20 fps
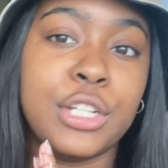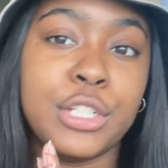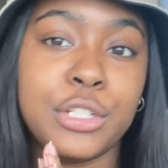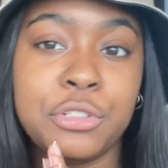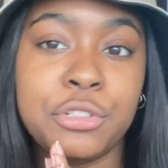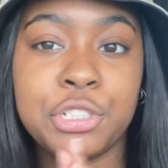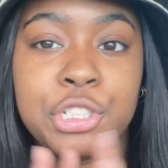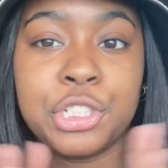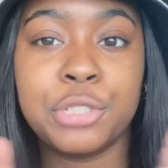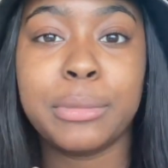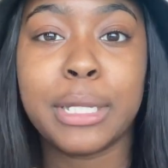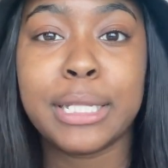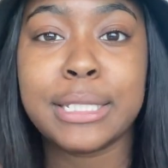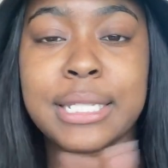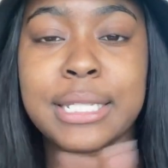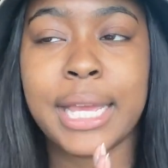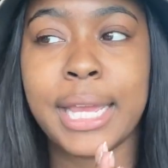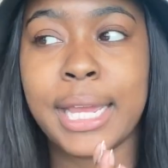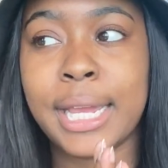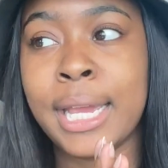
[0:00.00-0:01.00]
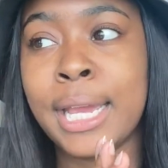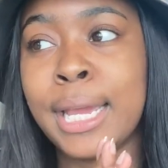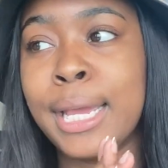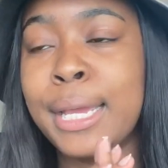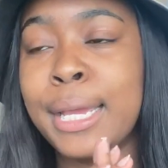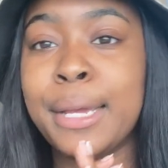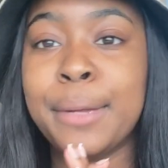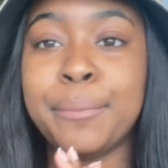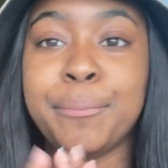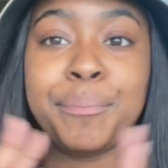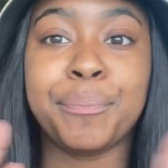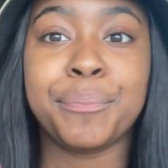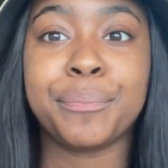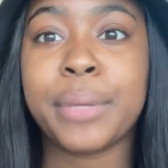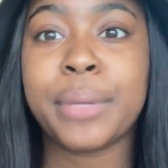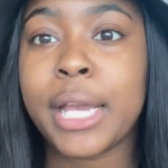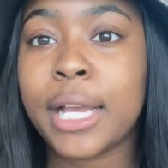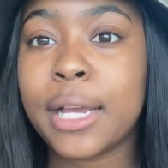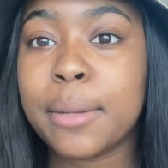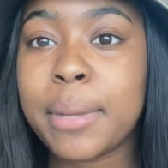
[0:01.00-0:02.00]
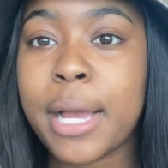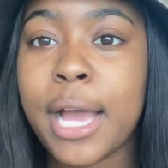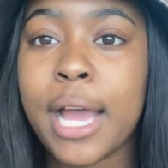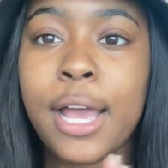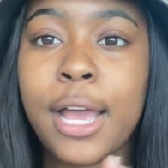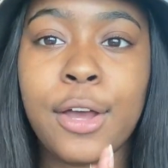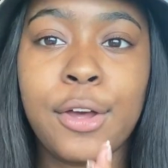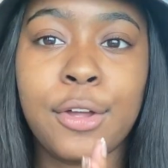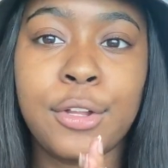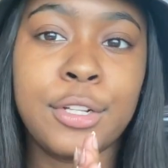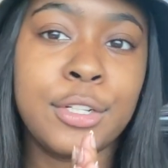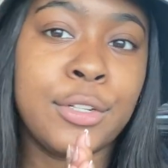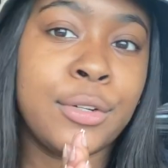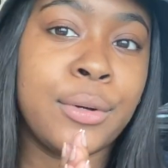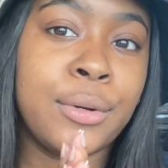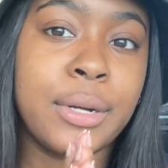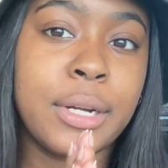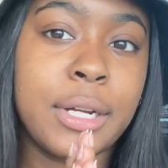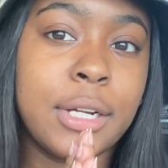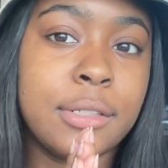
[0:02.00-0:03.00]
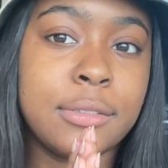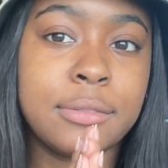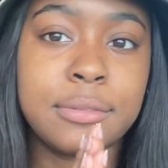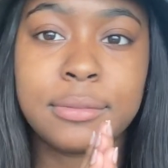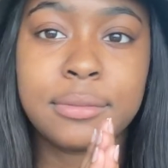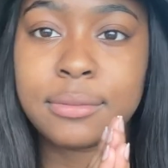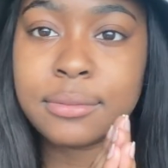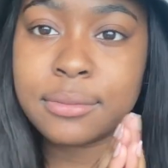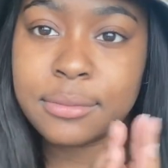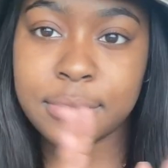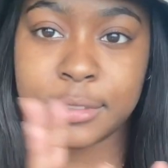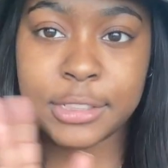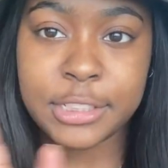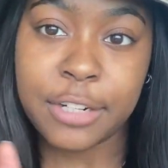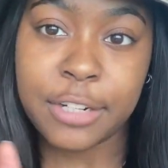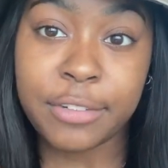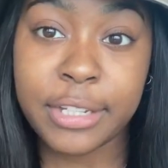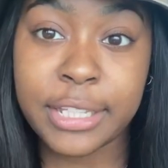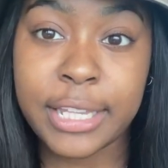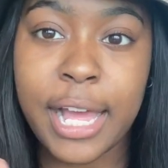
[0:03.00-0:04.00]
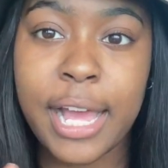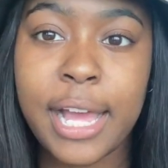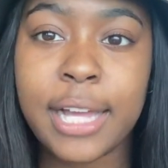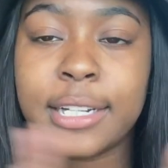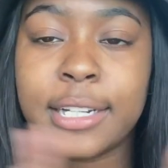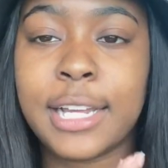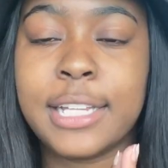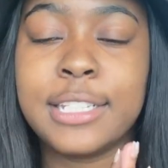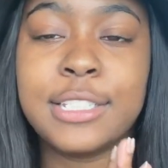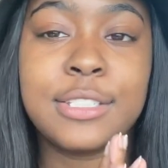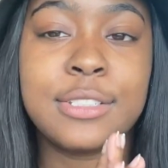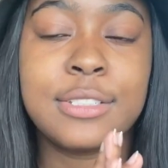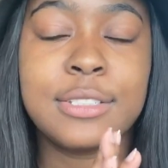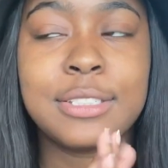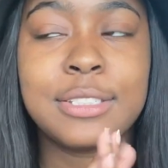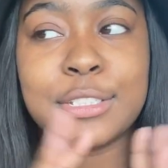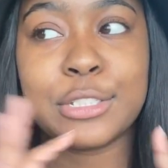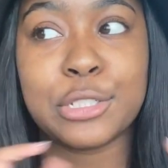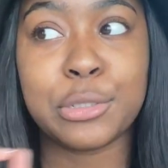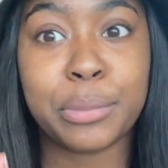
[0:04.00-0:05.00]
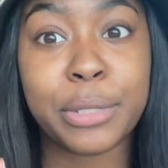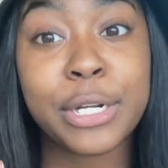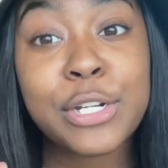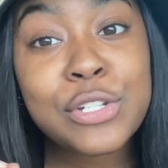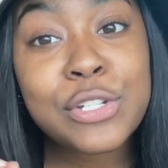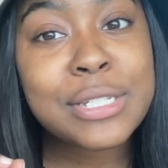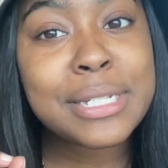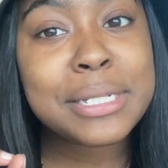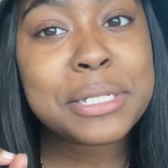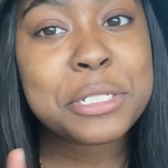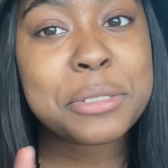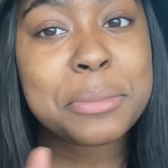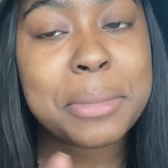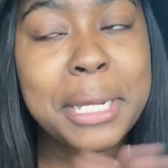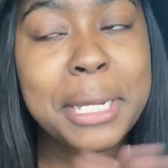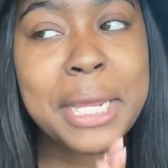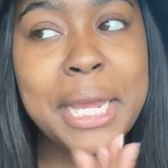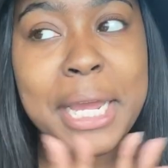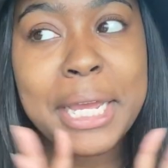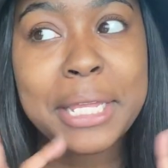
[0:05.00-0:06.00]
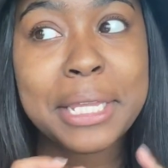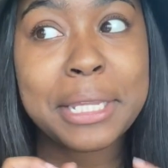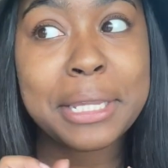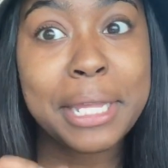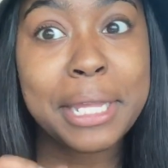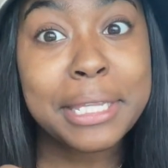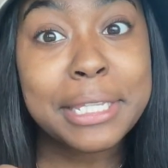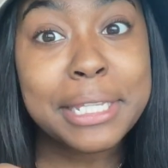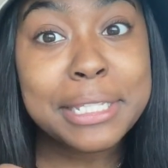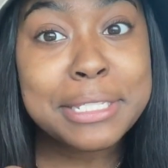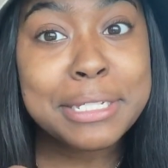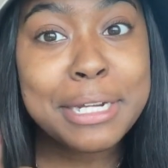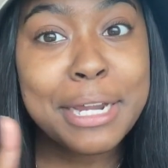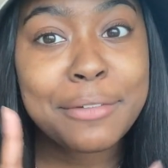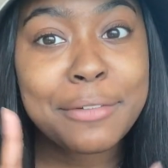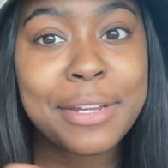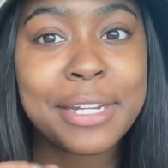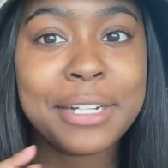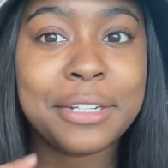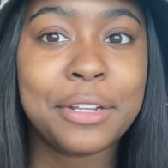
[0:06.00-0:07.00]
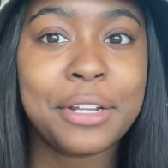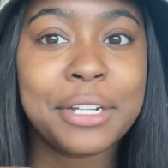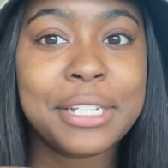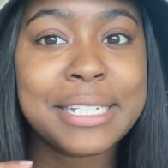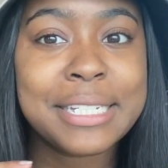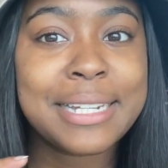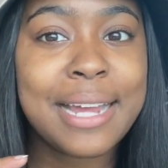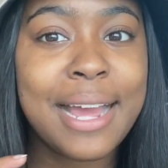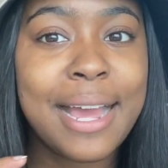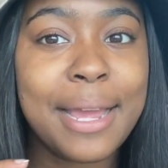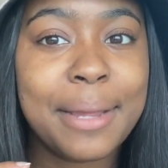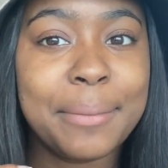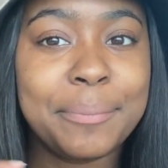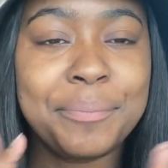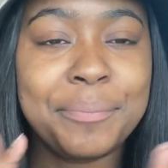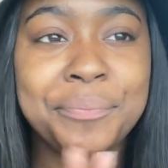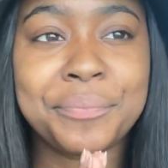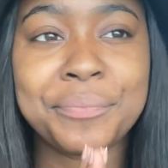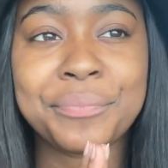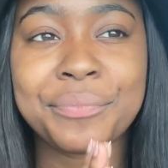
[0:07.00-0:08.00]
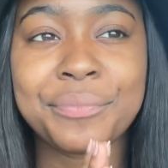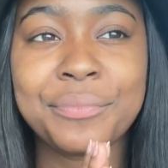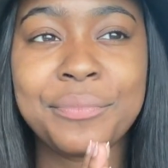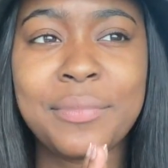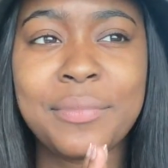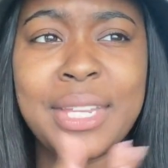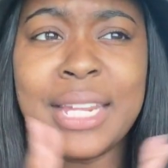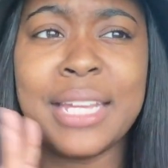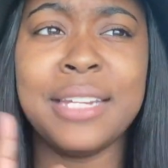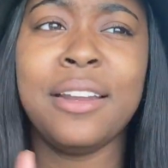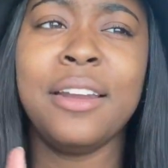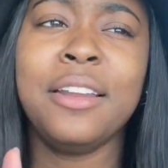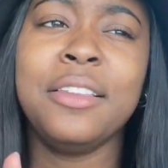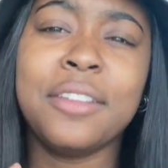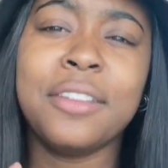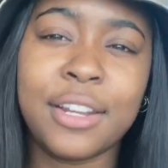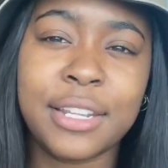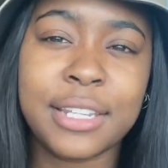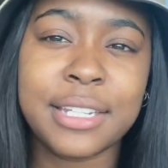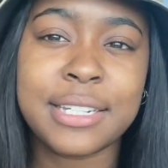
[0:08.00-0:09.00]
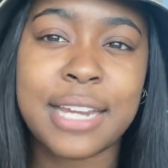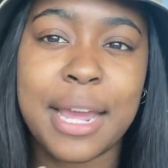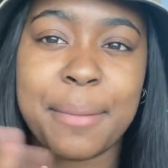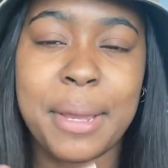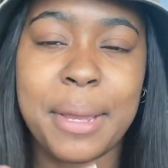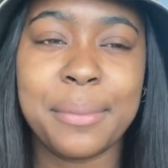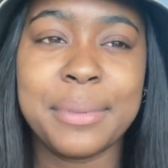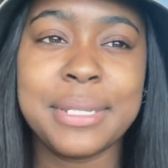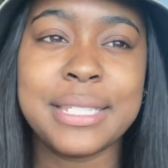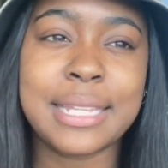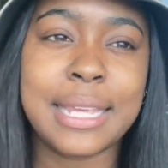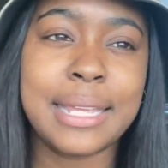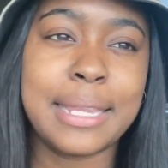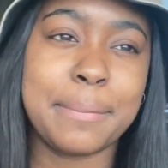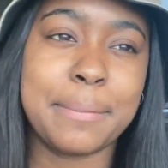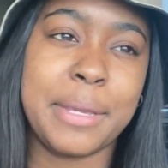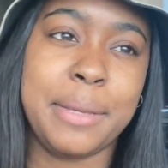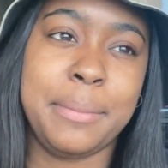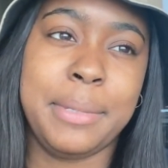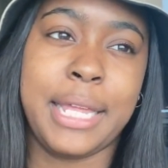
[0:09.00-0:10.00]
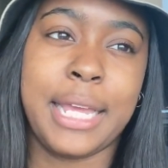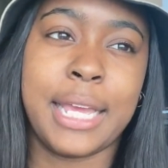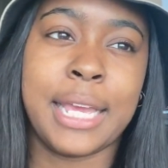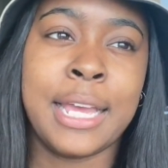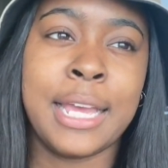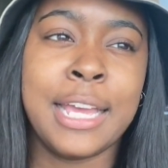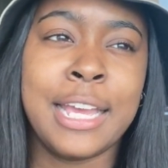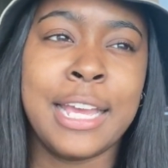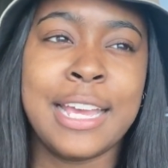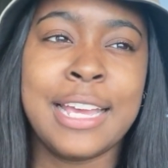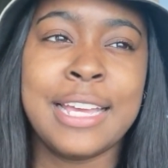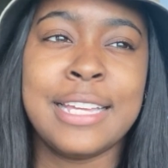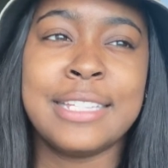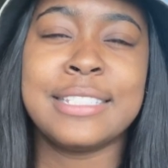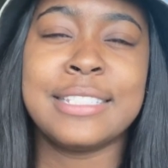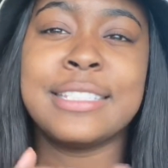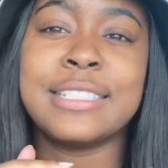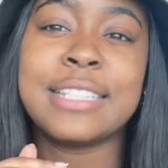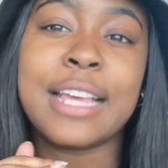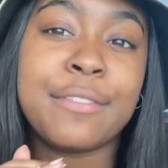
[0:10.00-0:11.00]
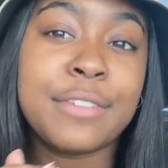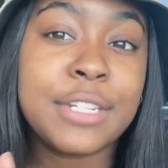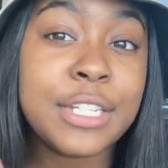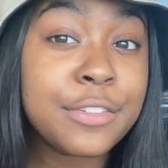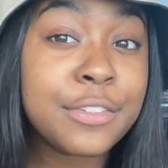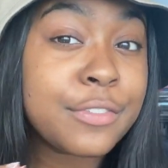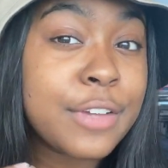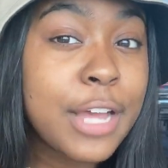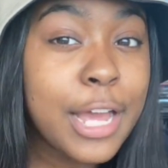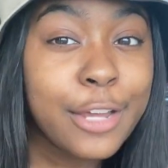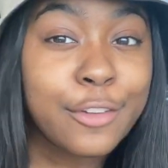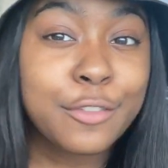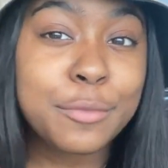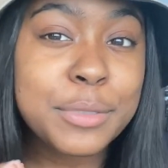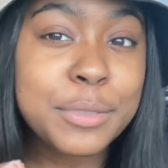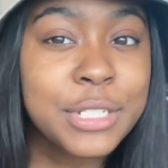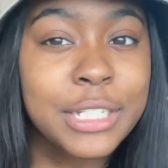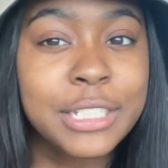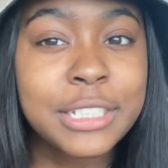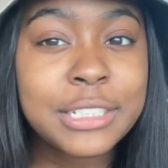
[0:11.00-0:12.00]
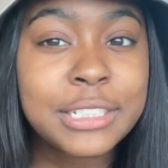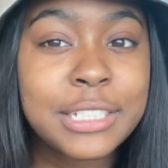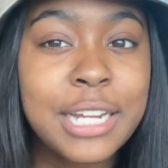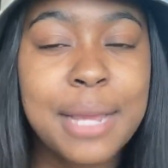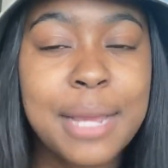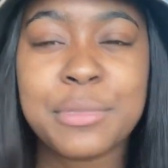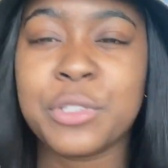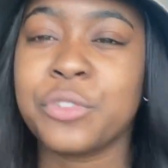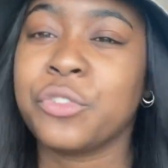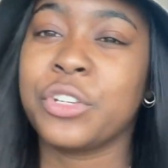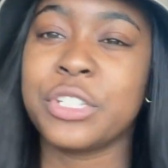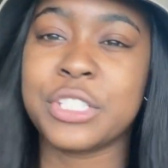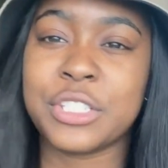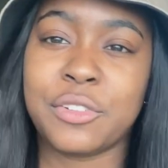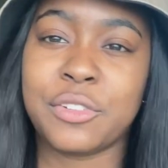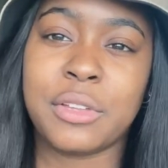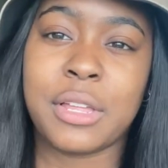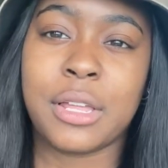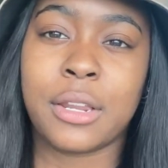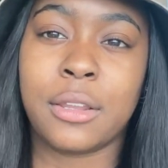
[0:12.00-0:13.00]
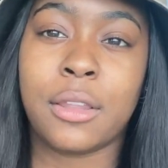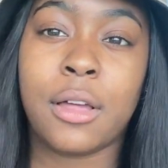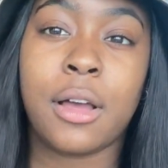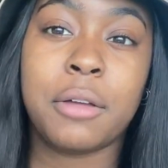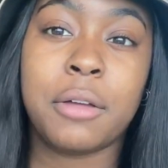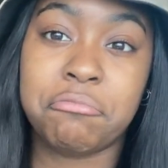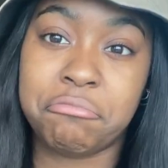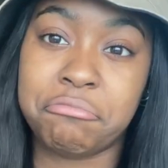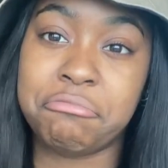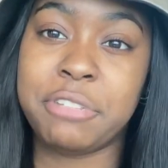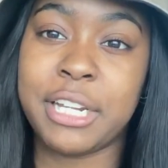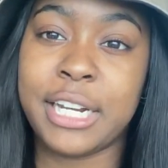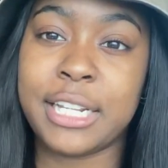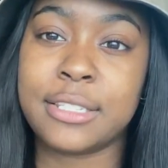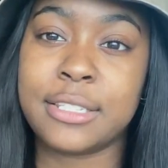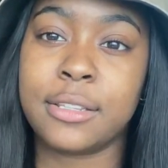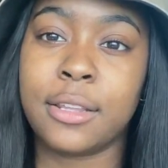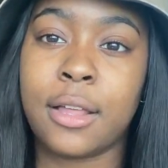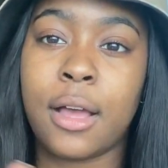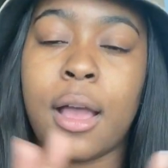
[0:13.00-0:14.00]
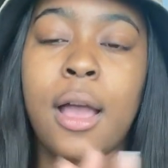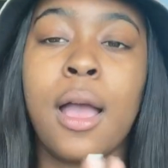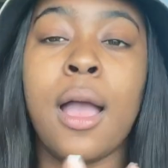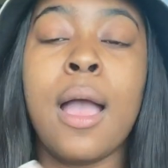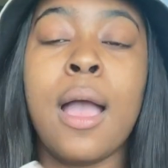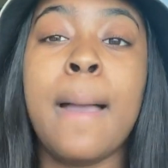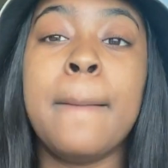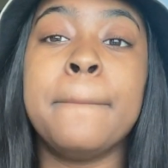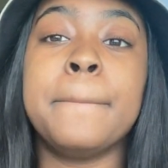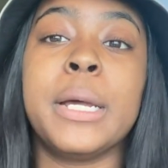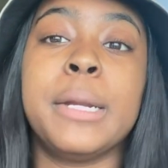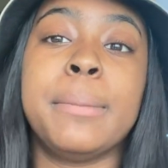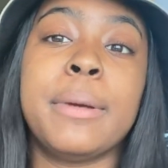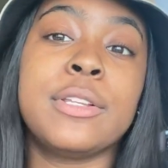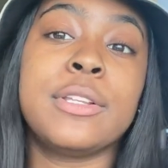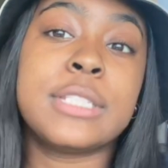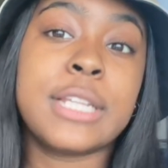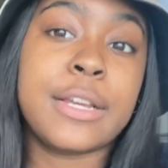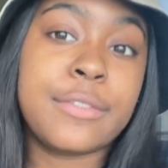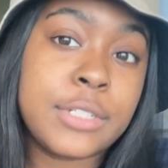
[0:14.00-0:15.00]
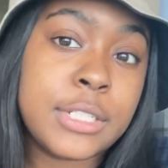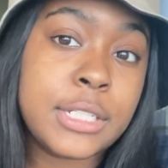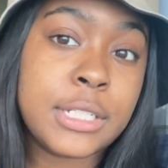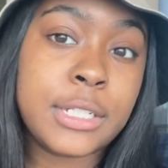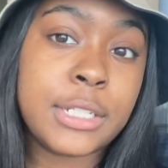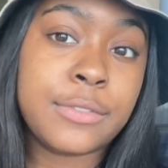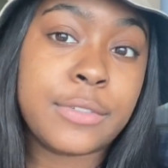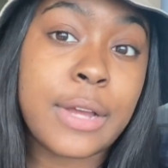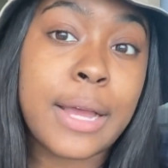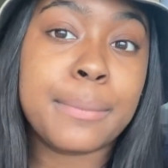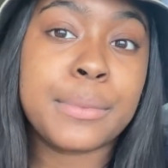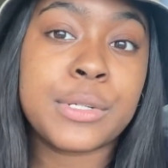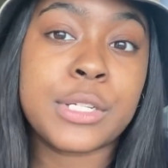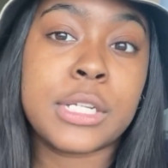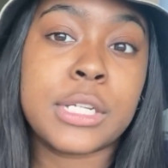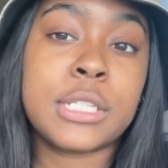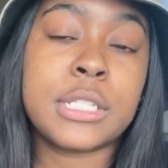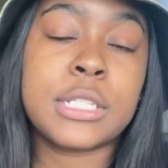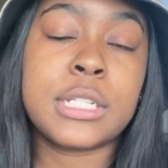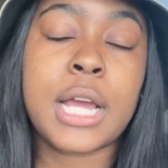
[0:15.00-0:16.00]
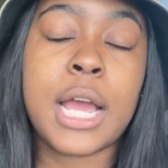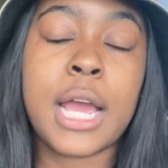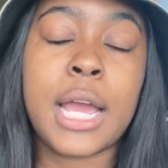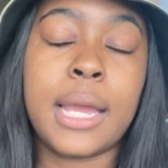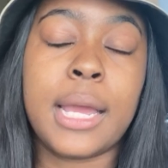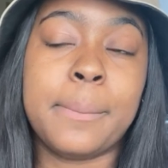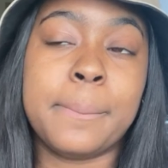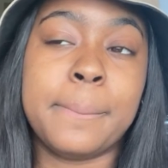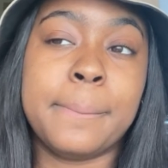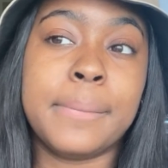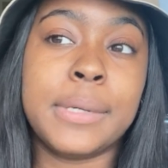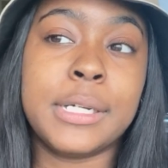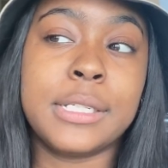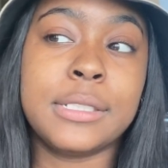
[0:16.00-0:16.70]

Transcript: YouTube that's like pick a pile or stuff like that. It's super interesting to me. I like that stuff, and a lot of the time, not a lot of the time, I would say like maybe like 75% of the times, if you consider that a lot, then it's a lot, but about 75% of the time